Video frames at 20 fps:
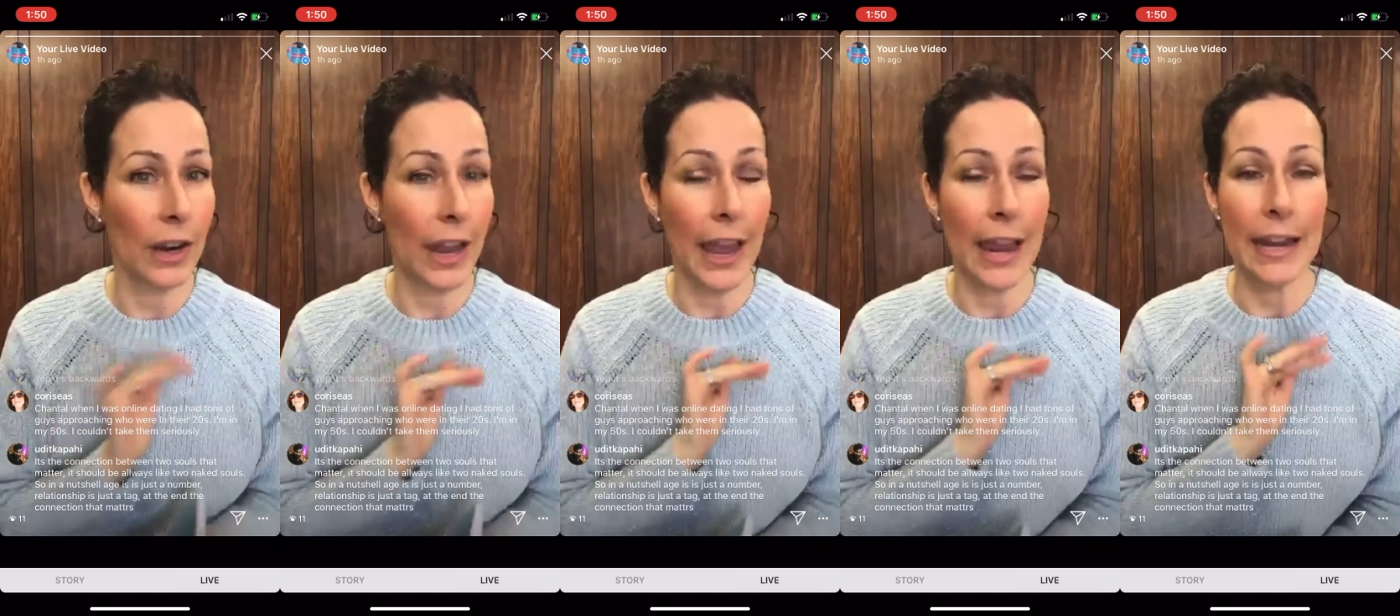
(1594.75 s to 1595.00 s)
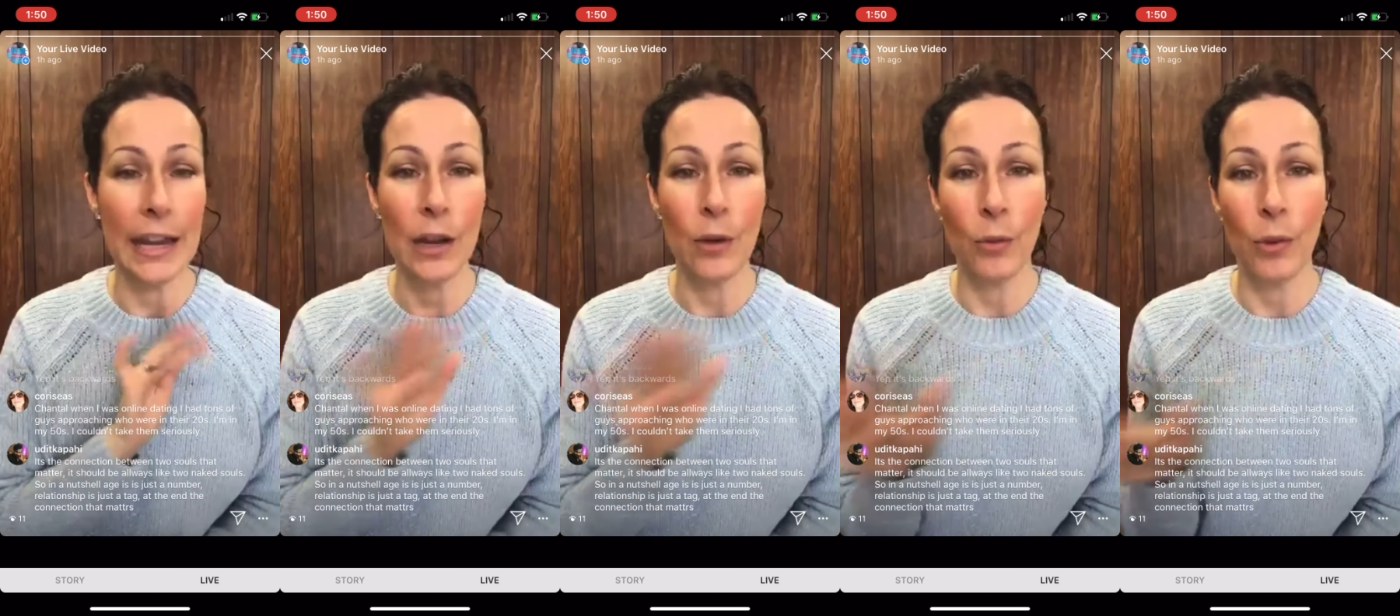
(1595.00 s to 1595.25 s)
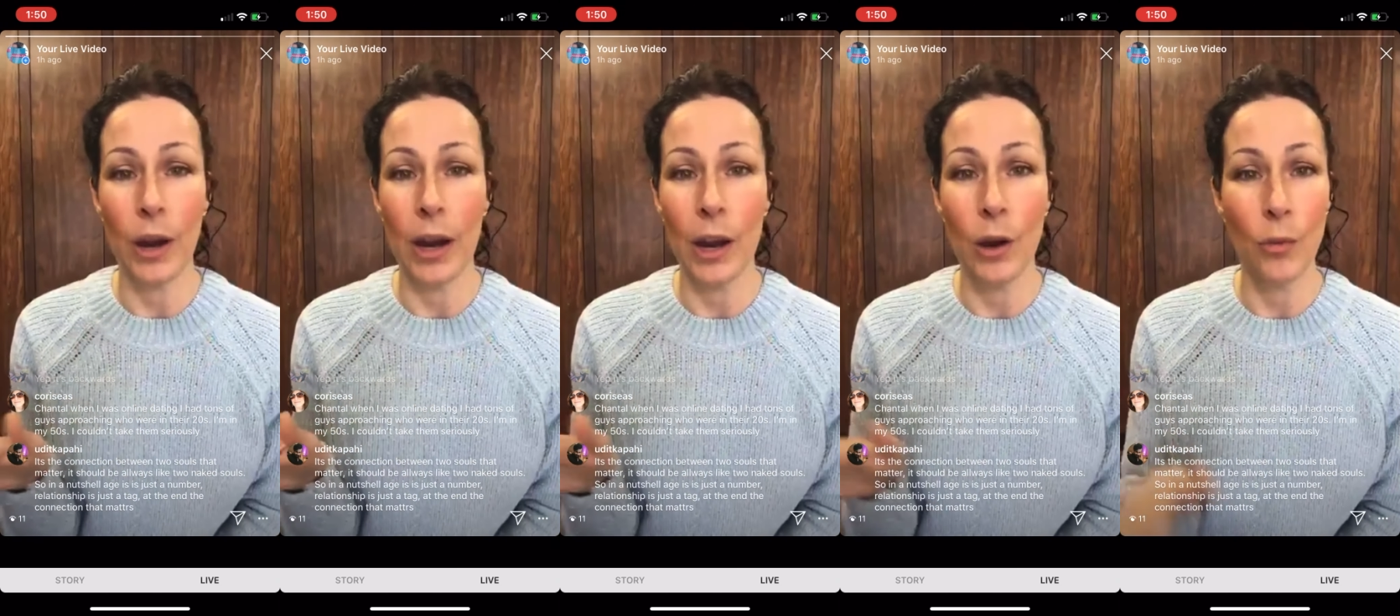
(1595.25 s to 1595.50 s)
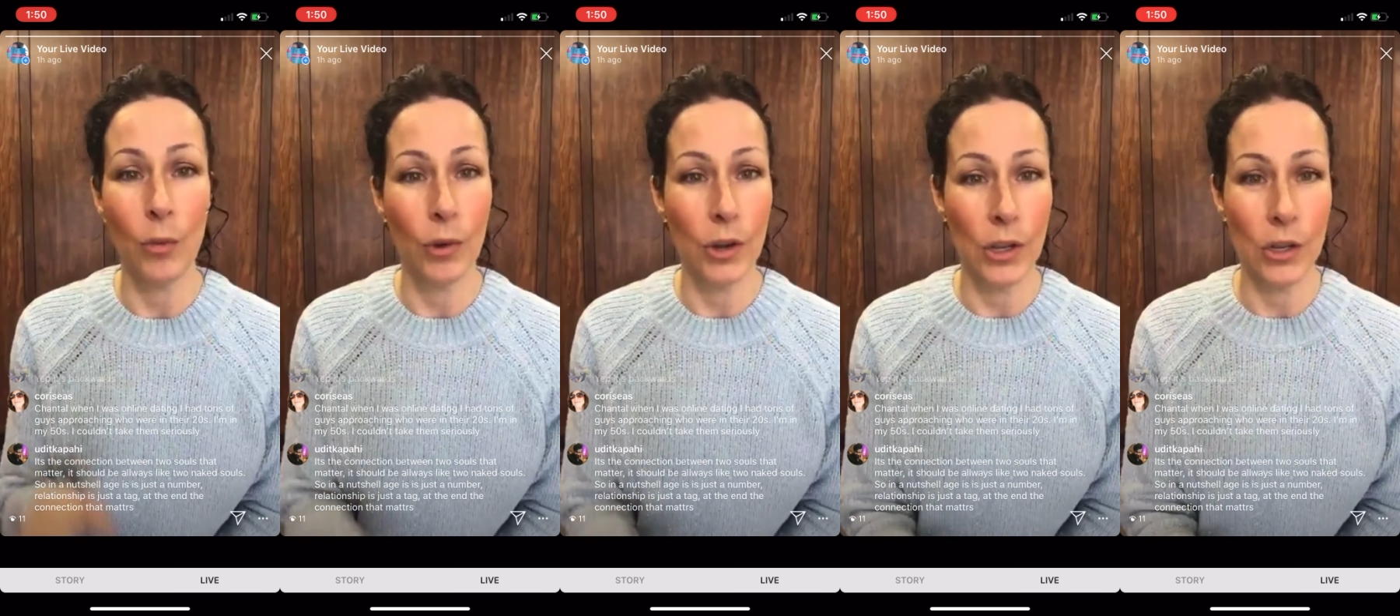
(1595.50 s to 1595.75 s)
anywhere
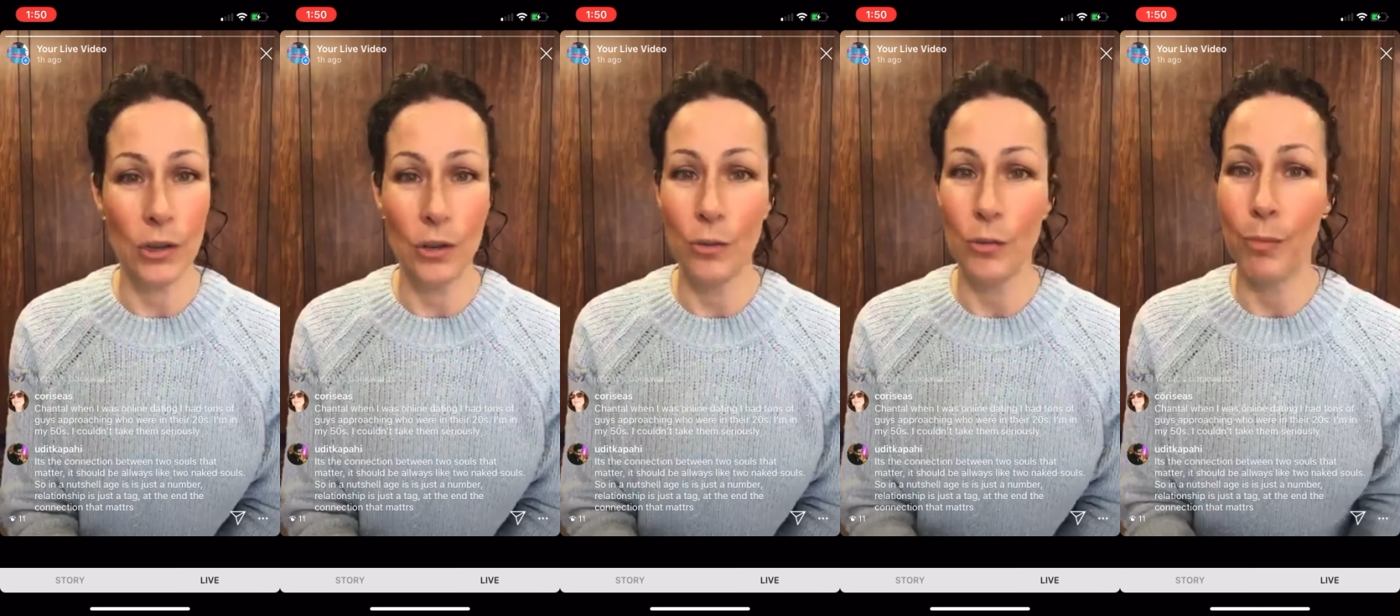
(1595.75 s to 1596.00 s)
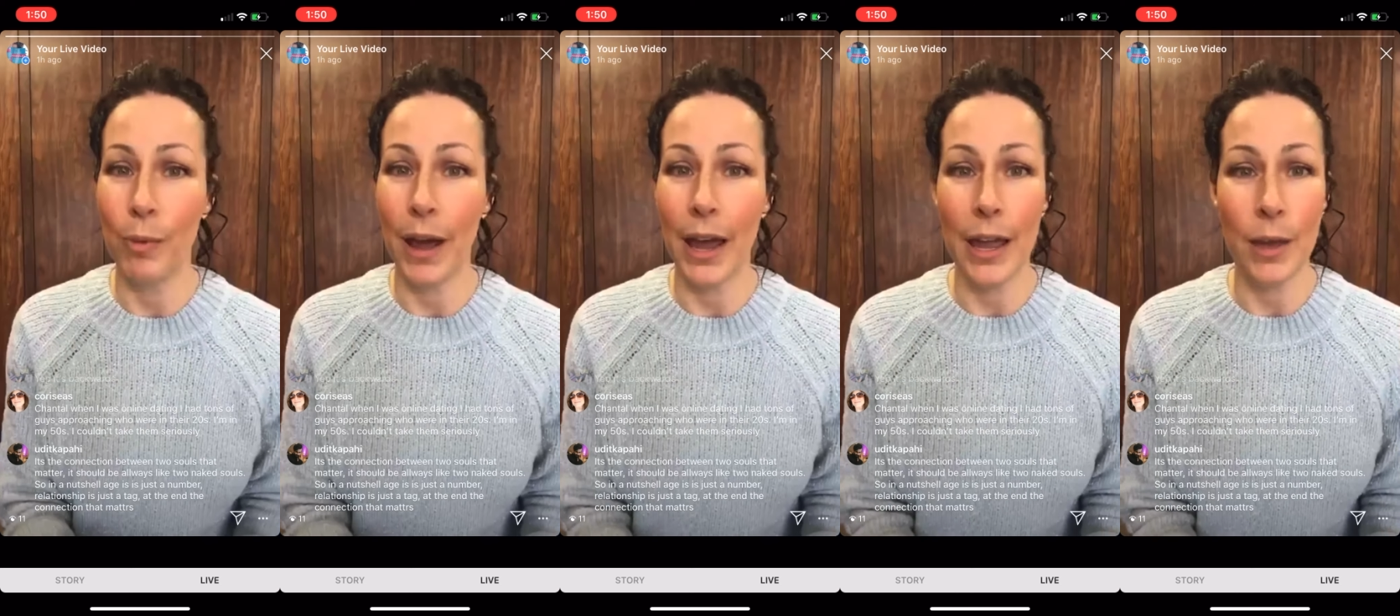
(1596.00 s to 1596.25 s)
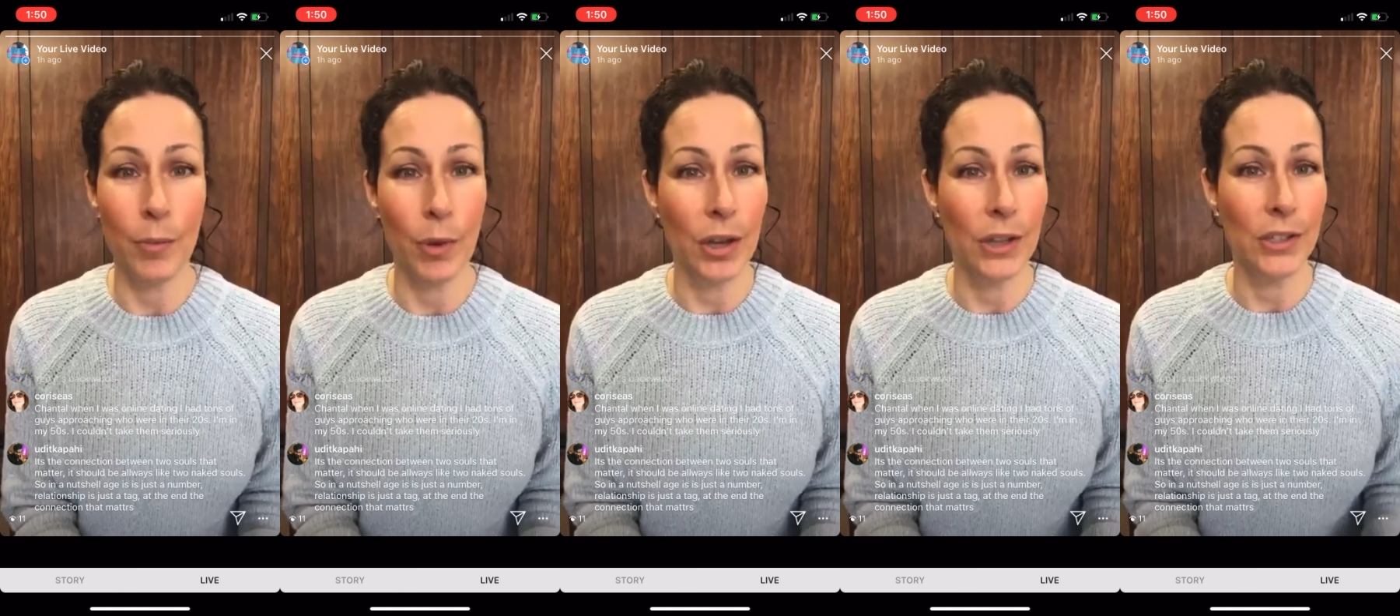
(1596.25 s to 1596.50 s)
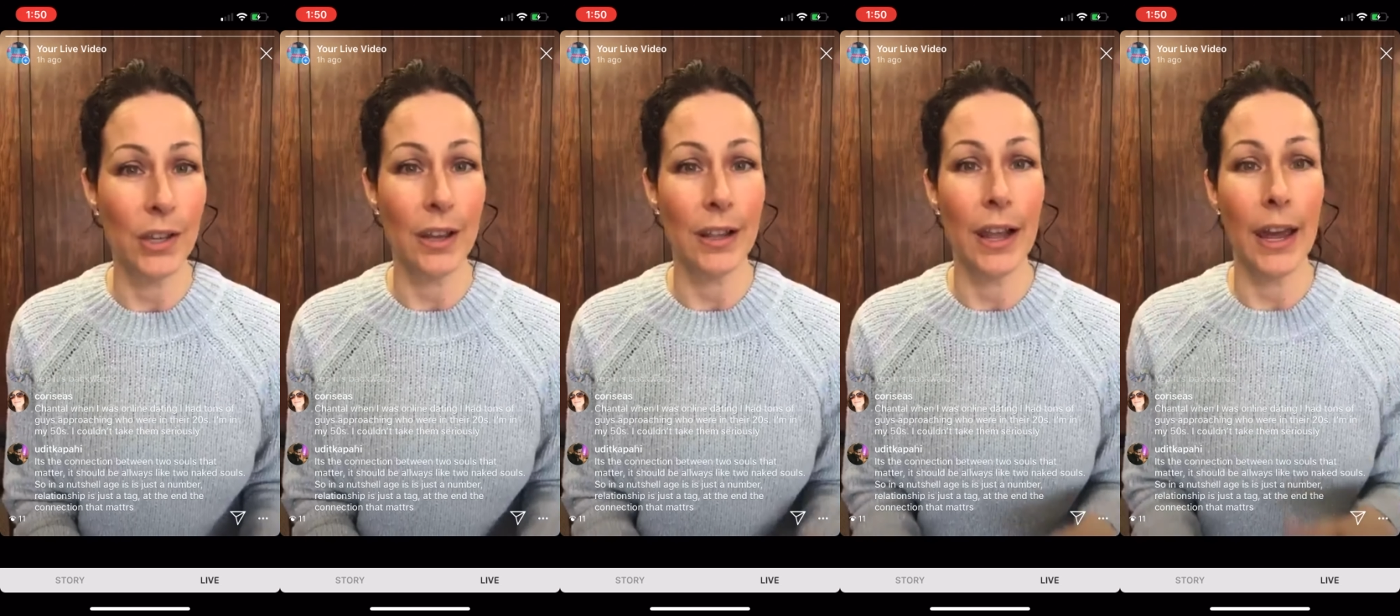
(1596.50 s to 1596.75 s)
where you buy books
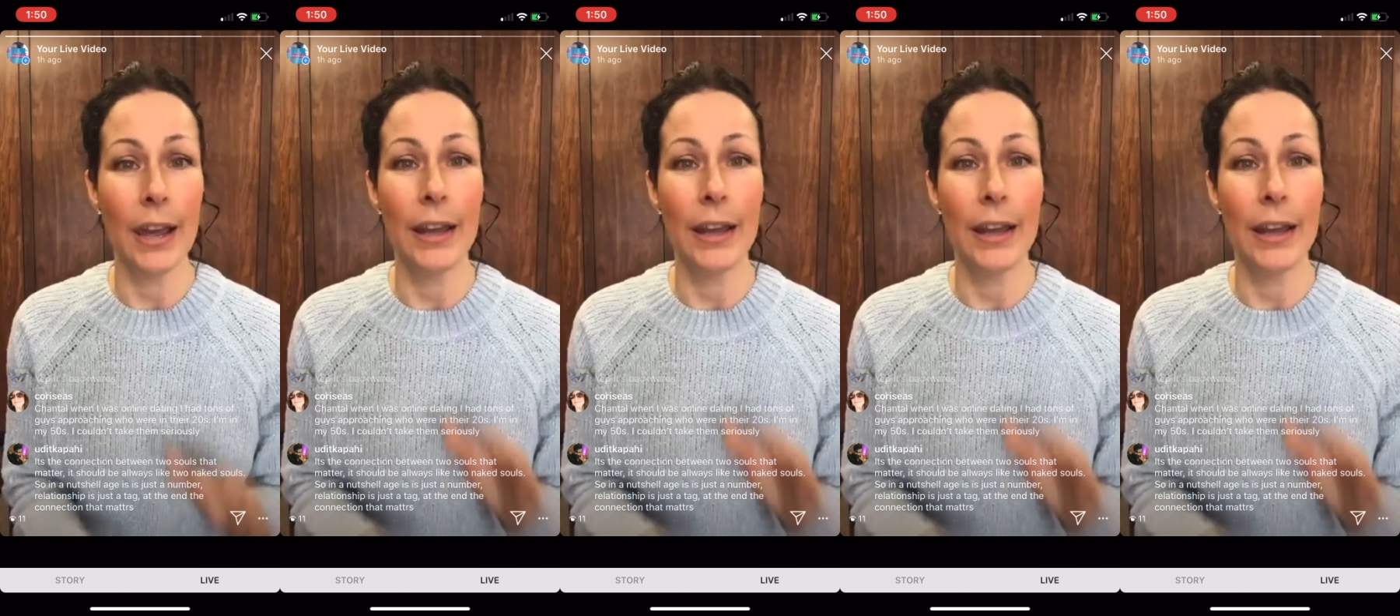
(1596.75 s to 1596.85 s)
online.